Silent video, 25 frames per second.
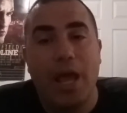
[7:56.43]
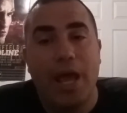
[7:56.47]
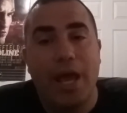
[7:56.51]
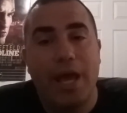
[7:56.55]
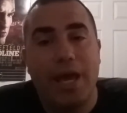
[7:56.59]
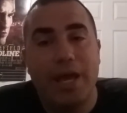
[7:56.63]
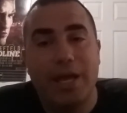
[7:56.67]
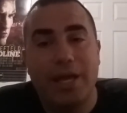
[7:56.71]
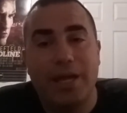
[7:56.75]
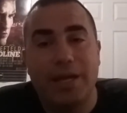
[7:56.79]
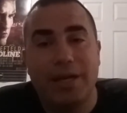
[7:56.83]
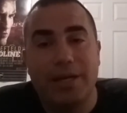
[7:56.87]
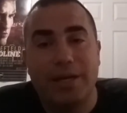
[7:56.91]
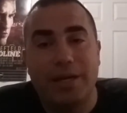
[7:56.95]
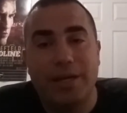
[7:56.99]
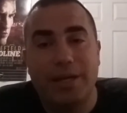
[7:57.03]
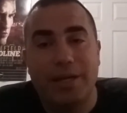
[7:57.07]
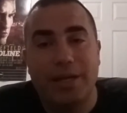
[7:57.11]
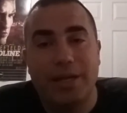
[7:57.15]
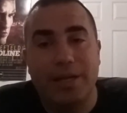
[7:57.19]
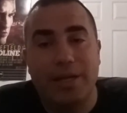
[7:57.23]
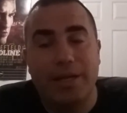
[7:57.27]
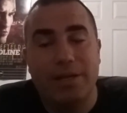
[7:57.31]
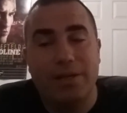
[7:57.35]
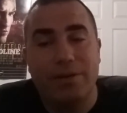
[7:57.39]
And,
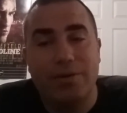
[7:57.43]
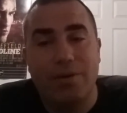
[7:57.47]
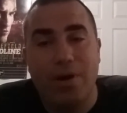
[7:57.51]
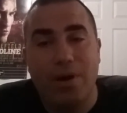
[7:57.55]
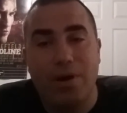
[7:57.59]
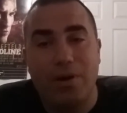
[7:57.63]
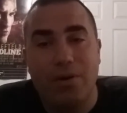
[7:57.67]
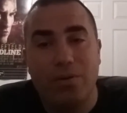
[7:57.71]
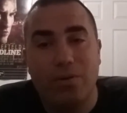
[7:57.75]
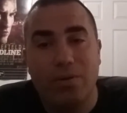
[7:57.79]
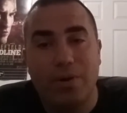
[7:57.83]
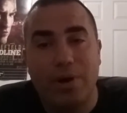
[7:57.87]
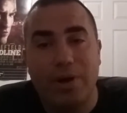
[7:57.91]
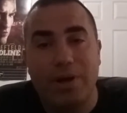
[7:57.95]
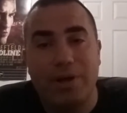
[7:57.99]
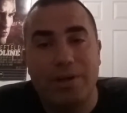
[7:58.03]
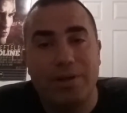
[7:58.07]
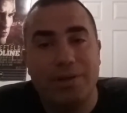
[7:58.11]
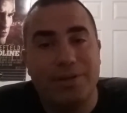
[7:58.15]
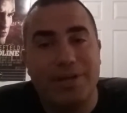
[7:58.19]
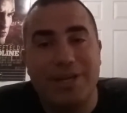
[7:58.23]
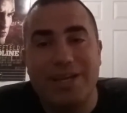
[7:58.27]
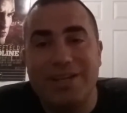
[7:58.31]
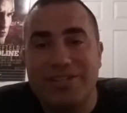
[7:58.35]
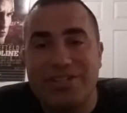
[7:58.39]
you know,
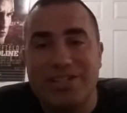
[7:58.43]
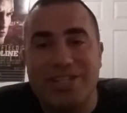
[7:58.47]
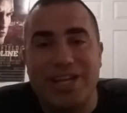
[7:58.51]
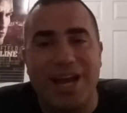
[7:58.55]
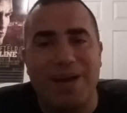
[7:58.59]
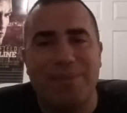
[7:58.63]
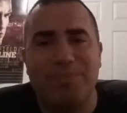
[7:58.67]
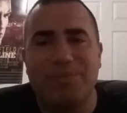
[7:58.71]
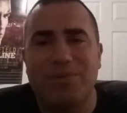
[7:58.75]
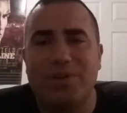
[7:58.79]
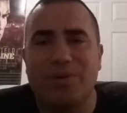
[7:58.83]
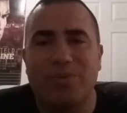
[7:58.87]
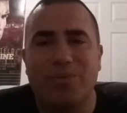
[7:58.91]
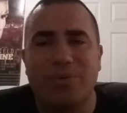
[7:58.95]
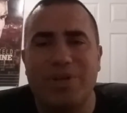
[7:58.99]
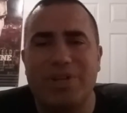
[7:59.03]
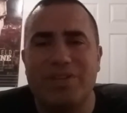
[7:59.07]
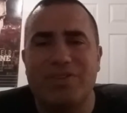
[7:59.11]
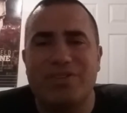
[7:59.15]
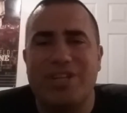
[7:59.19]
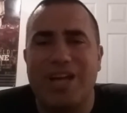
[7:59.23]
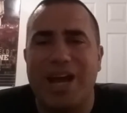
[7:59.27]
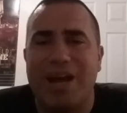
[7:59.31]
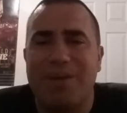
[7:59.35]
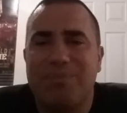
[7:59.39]
his chapter
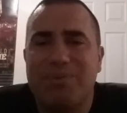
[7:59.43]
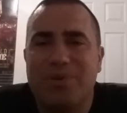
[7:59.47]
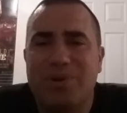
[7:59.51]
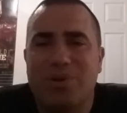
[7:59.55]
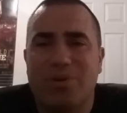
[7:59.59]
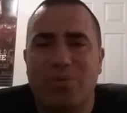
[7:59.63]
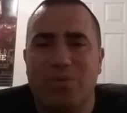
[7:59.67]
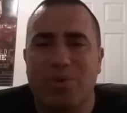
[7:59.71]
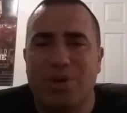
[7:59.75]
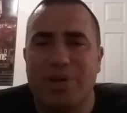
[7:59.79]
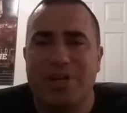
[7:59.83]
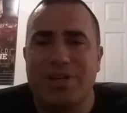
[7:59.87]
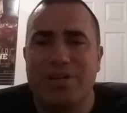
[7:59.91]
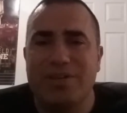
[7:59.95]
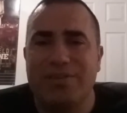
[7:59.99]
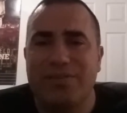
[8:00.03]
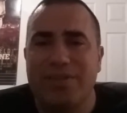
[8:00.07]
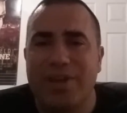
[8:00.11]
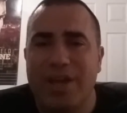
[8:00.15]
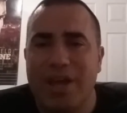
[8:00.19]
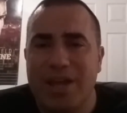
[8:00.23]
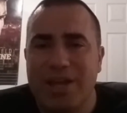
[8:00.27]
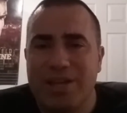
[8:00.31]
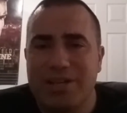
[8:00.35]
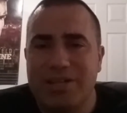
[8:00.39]
where
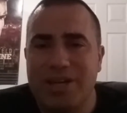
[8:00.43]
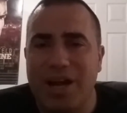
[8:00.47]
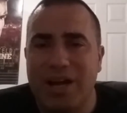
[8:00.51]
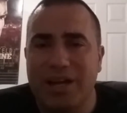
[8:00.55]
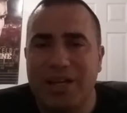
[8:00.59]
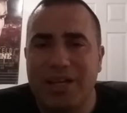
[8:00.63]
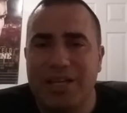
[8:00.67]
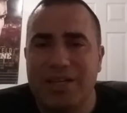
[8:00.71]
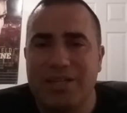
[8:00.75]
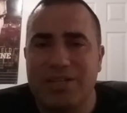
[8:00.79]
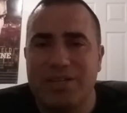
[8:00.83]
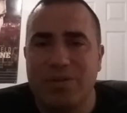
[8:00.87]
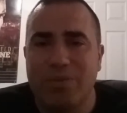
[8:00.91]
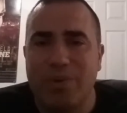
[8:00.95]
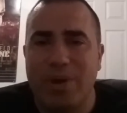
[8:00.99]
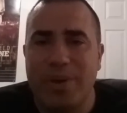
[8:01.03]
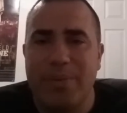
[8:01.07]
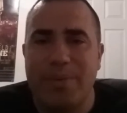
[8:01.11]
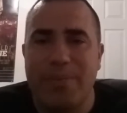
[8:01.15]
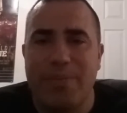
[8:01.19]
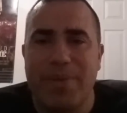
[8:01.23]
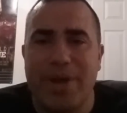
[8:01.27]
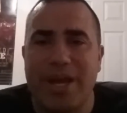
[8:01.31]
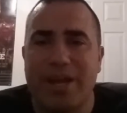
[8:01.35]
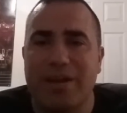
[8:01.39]
he's talking to
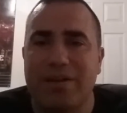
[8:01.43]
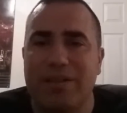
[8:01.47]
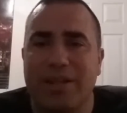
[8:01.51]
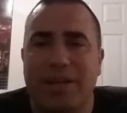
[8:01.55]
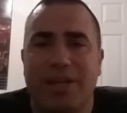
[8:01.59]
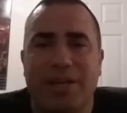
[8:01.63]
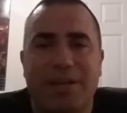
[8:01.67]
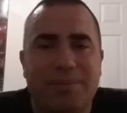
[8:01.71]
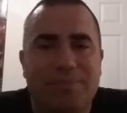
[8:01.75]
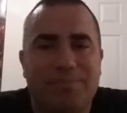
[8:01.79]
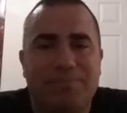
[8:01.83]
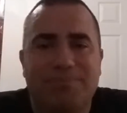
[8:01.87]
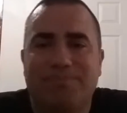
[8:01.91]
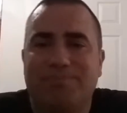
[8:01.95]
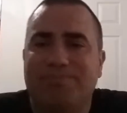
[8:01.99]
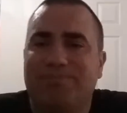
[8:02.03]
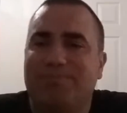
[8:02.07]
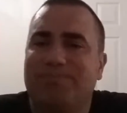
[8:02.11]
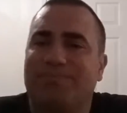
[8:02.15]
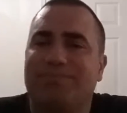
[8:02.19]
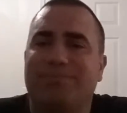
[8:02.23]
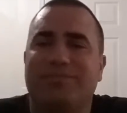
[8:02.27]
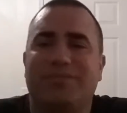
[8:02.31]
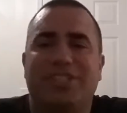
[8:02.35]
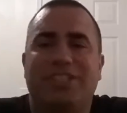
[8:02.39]
Wayman Manley,
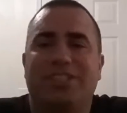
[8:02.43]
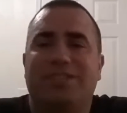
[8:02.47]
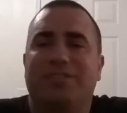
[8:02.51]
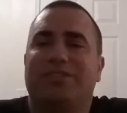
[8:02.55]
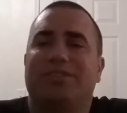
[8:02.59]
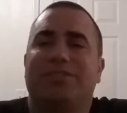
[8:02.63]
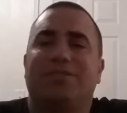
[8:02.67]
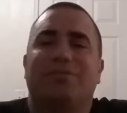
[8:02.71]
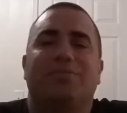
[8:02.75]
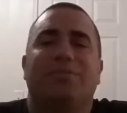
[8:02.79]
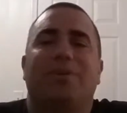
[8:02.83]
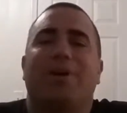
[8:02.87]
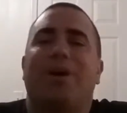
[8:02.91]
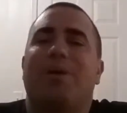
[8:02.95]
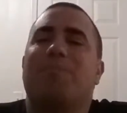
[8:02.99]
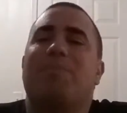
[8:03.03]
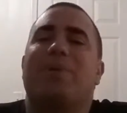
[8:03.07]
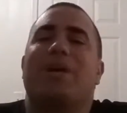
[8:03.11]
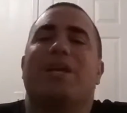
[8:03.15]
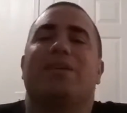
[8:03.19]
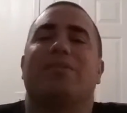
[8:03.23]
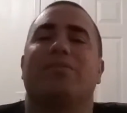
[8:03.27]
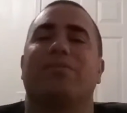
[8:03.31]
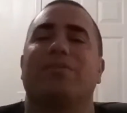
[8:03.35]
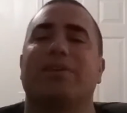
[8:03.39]

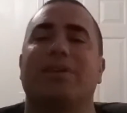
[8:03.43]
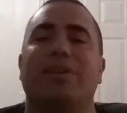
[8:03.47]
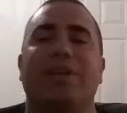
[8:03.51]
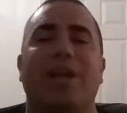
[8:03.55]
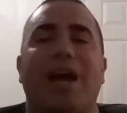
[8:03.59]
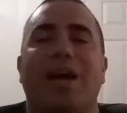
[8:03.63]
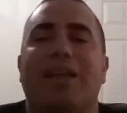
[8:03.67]
amazing.